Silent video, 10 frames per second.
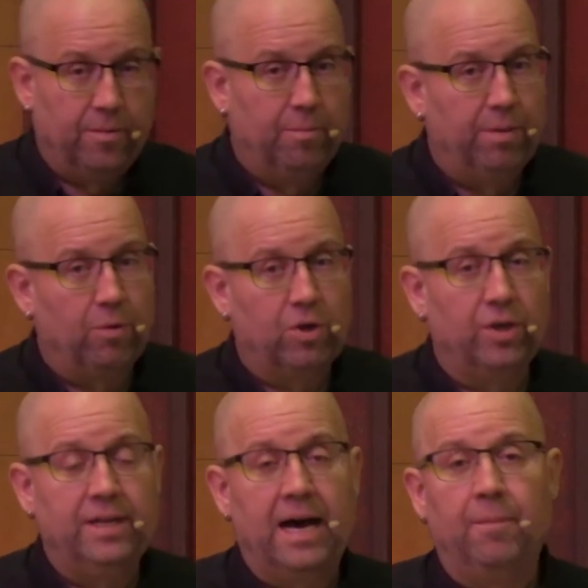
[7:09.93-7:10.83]
but
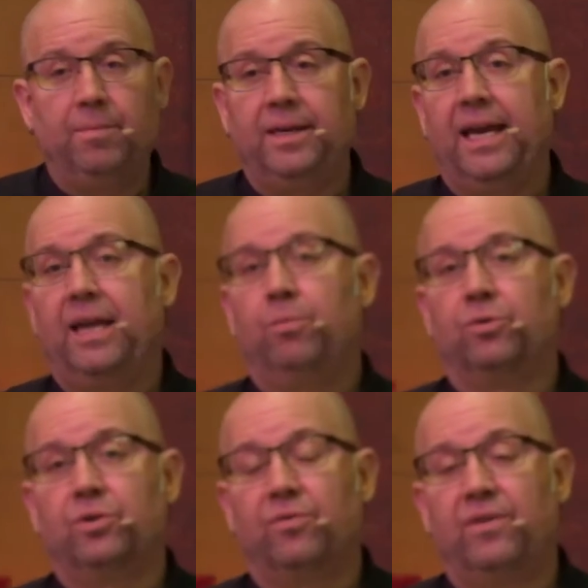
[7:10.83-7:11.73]
could not be
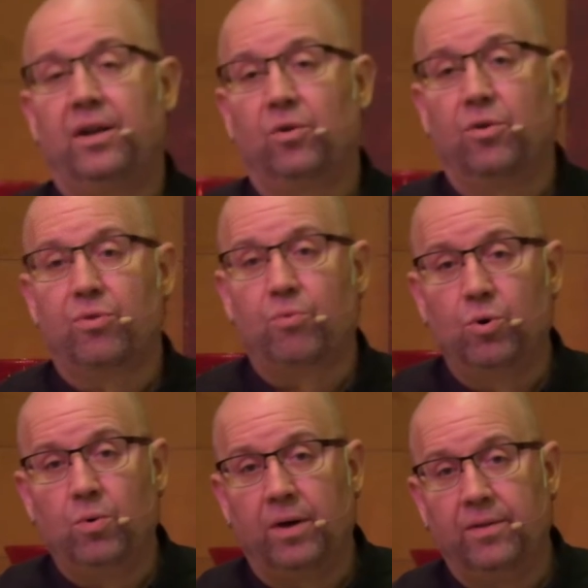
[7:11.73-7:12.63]
able to follow
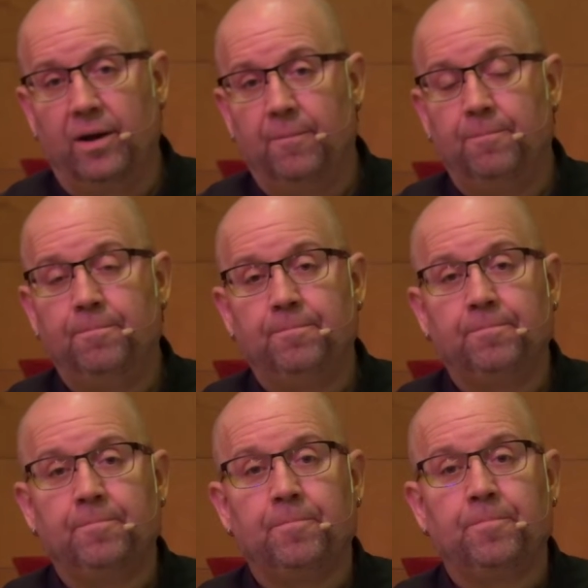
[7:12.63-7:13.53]
through on them.
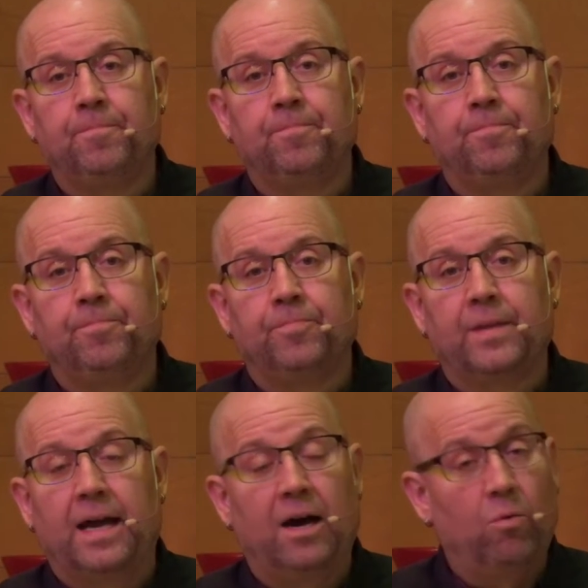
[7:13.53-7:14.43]

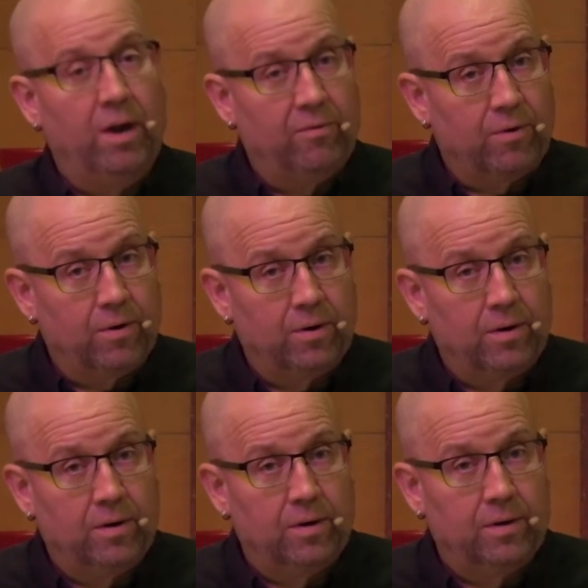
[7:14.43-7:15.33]

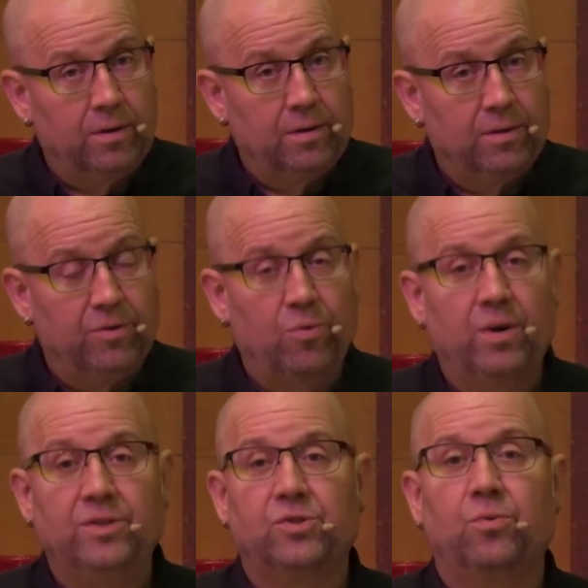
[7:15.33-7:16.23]
However, the
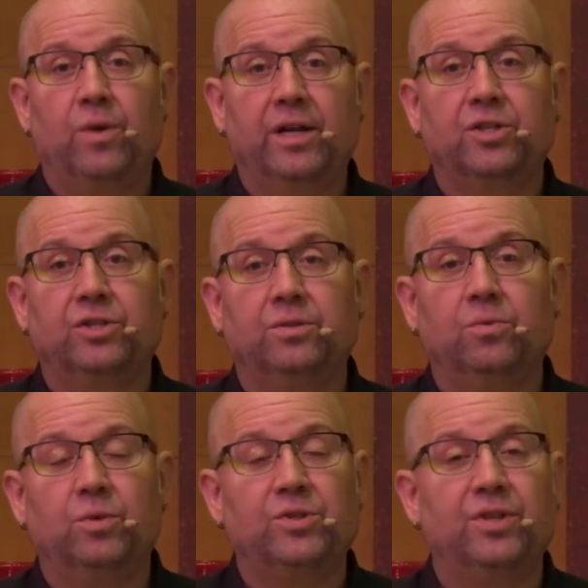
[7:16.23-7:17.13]
resurrection
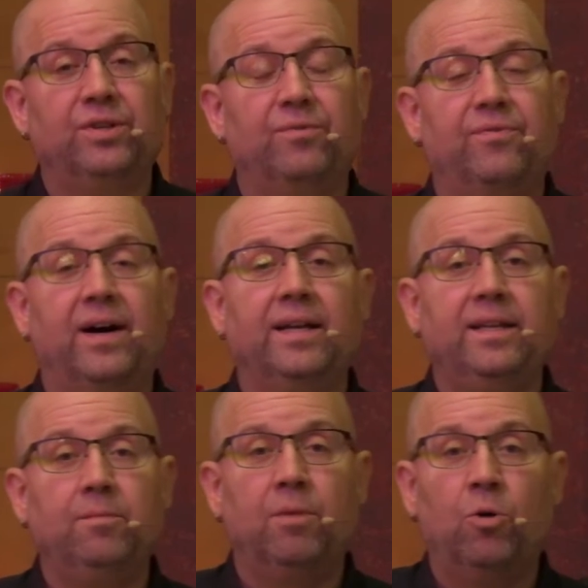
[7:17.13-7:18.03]
was the
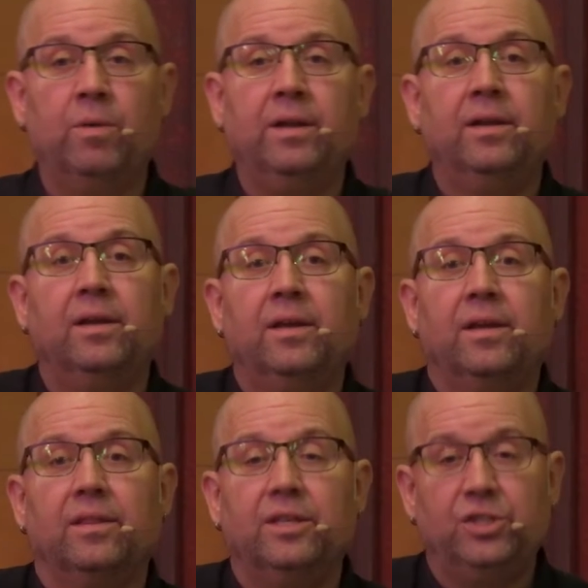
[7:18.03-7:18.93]
defining moment
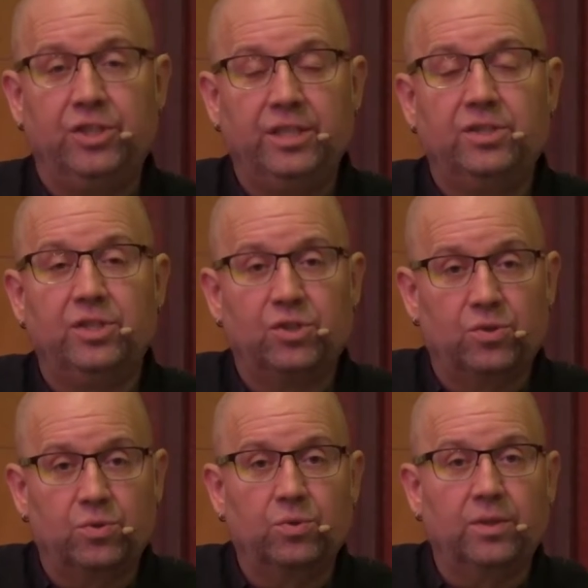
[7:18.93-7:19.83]
that Jesus
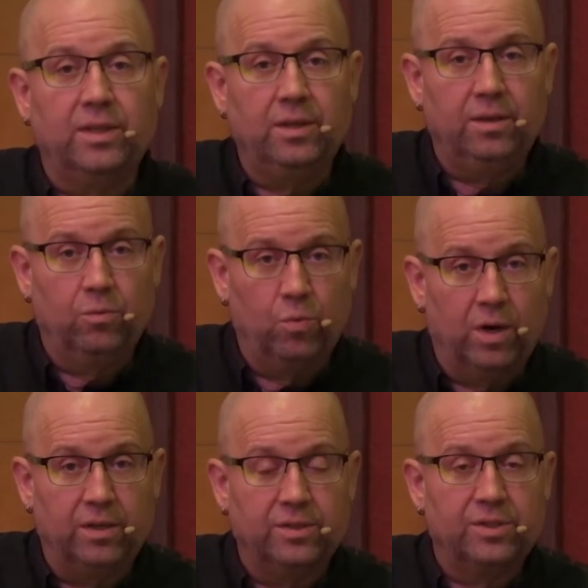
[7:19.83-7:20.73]
truly
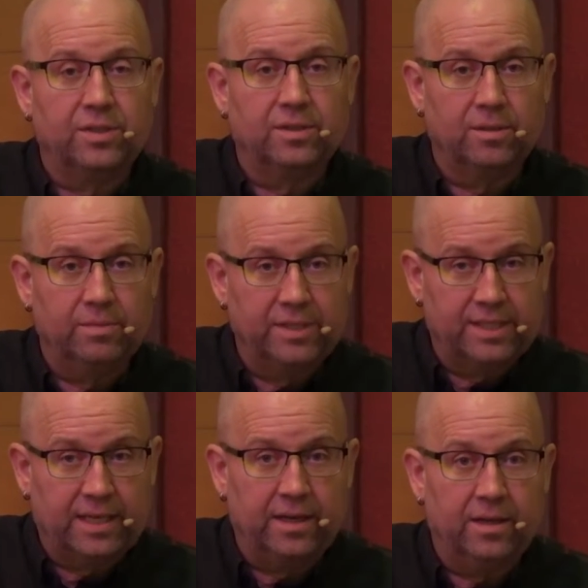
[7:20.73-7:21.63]
was the
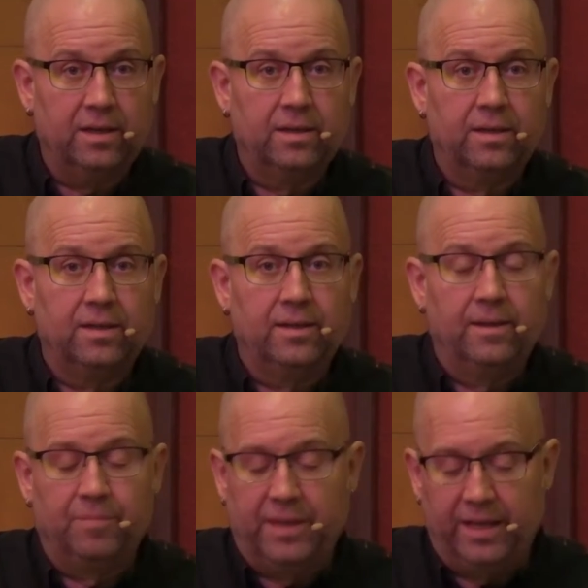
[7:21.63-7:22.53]
Messiah,
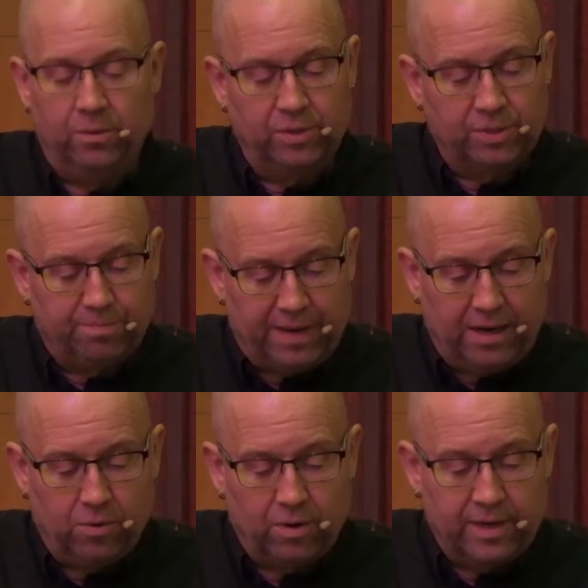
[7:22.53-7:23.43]
and it was a
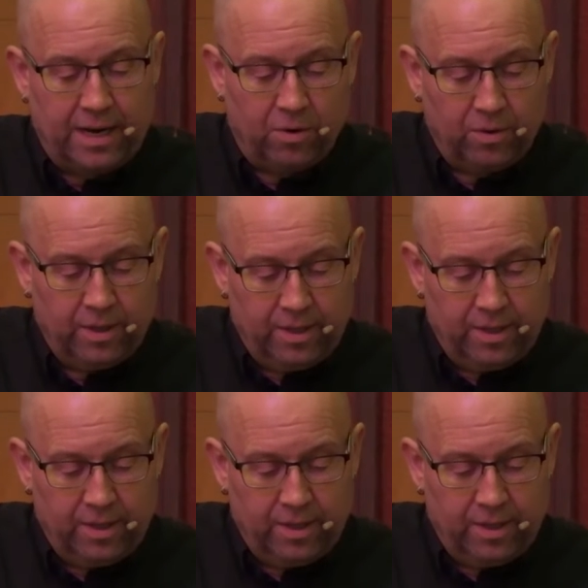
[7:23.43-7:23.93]
power. Now,